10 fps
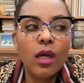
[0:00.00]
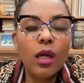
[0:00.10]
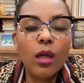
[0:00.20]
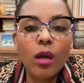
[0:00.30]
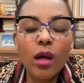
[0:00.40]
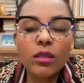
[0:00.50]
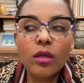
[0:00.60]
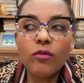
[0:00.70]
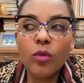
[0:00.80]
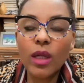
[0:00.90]
a lot
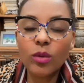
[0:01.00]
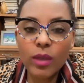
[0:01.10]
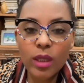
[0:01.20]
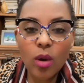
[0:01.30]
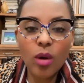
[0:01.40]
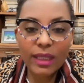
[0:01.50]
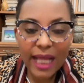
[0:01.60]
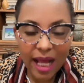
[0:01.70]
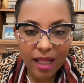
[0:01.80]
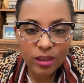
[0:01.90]
of what we call
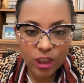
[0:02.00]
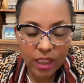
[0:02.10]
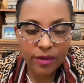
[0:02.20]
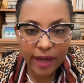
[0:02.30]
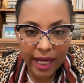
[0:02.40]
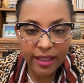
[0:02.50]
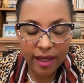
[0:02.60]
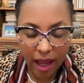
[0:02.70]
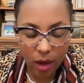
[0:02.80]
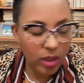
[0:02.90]
culture right
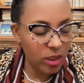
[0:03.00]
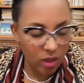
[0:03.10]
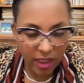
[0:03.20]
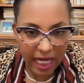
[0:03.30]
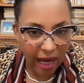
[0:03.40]
now is not